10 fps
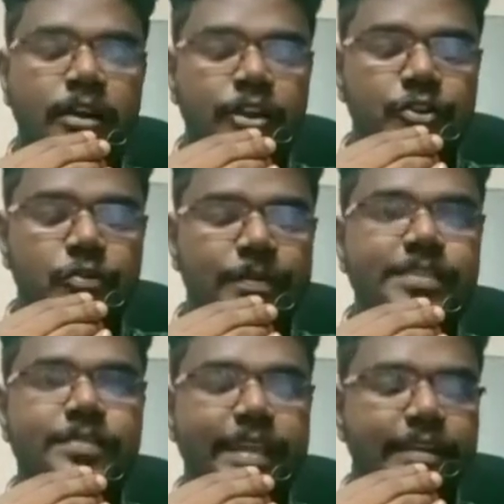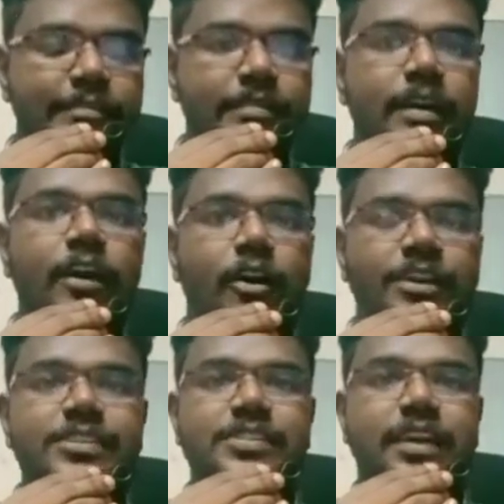you must give a
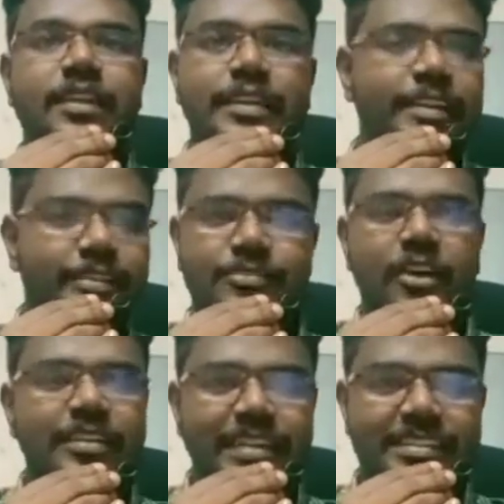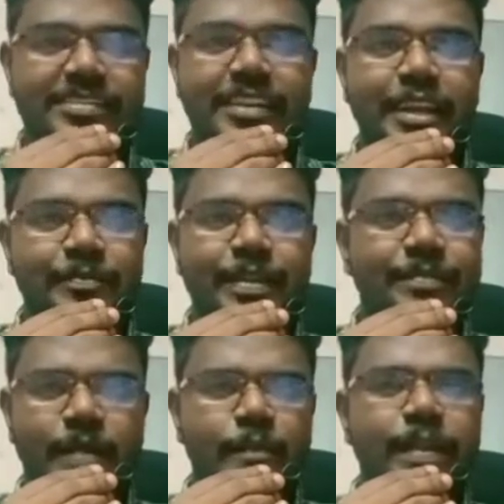orange color. It's not necessary
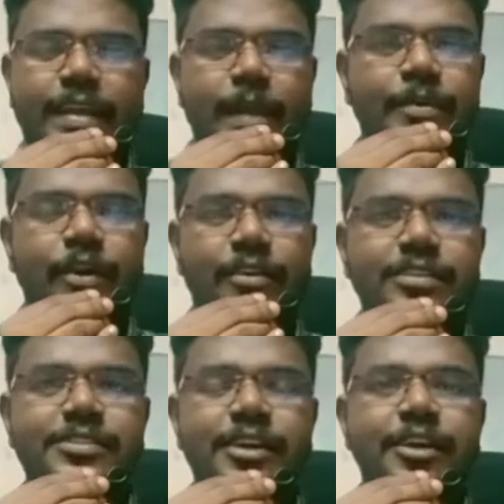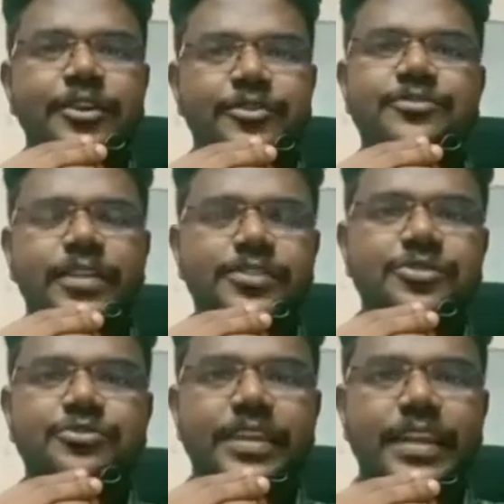it can be orange. You just
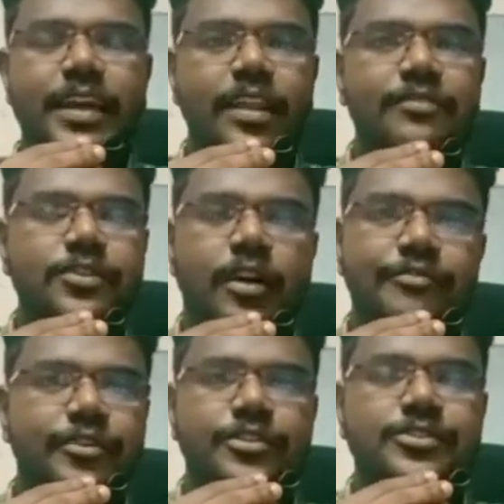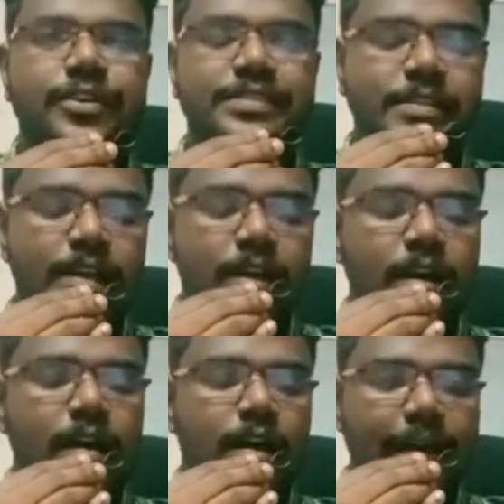choose any color which of your choice.
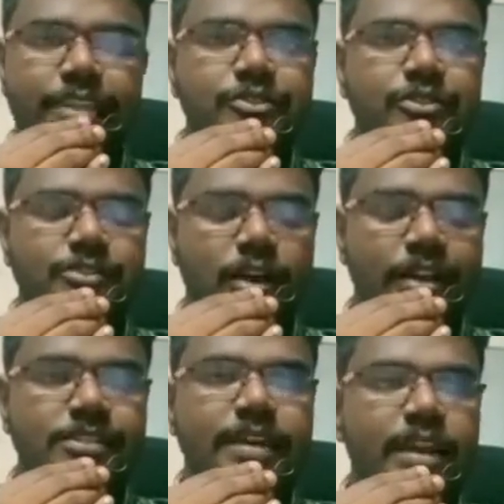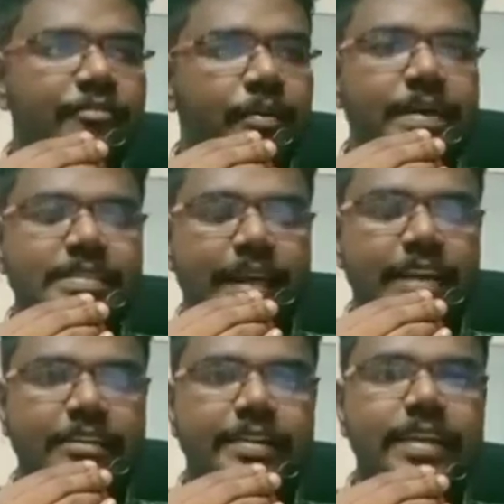I chose orange color for my
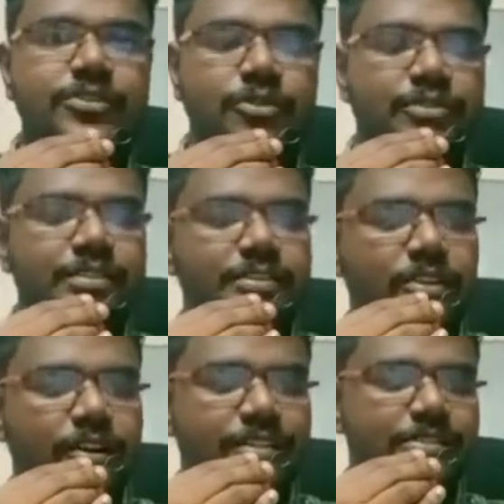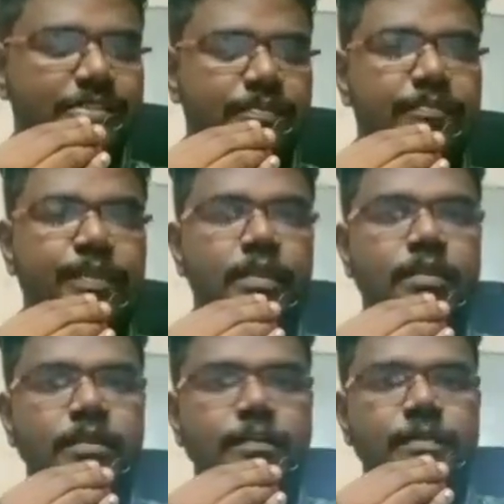second reading, so this is orange.
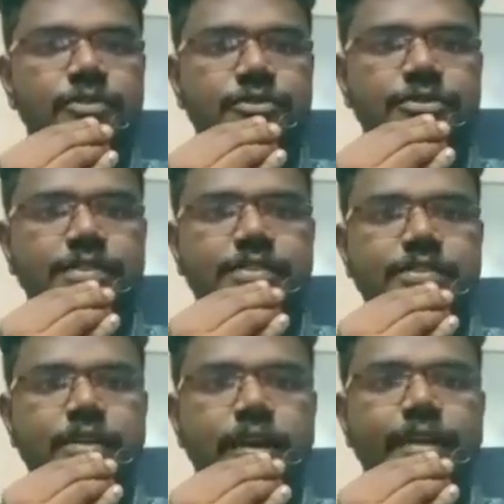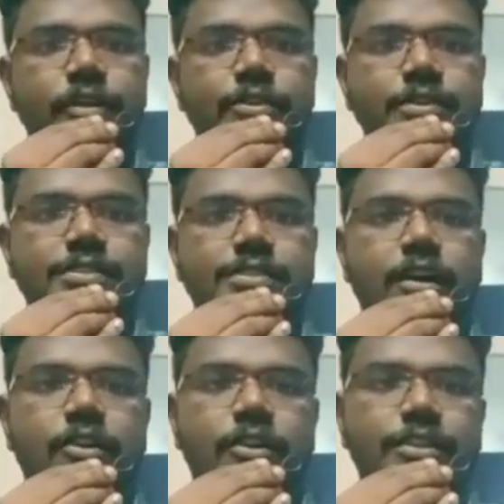So this is an orange
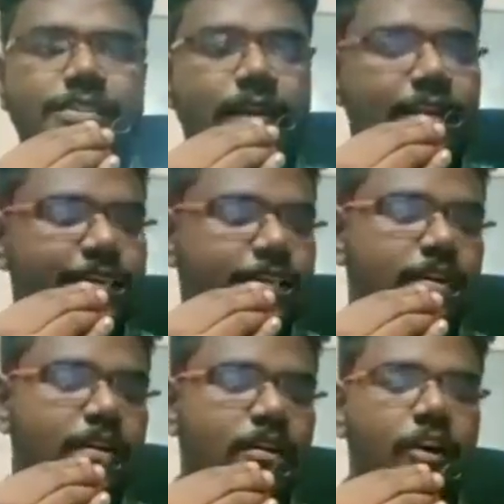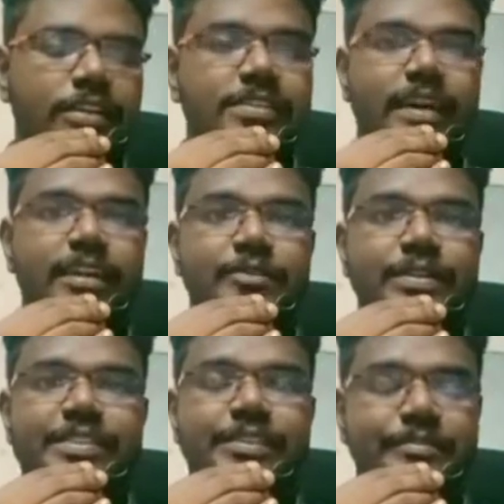colored
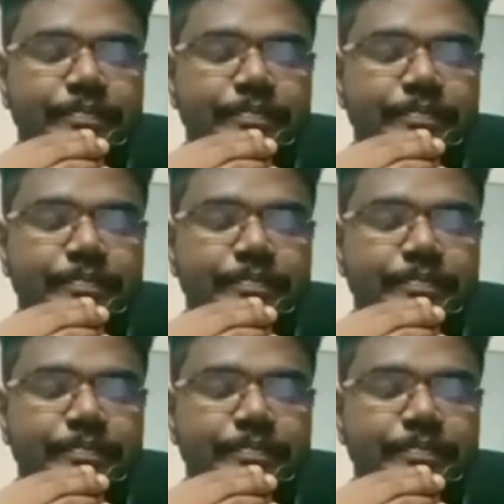question,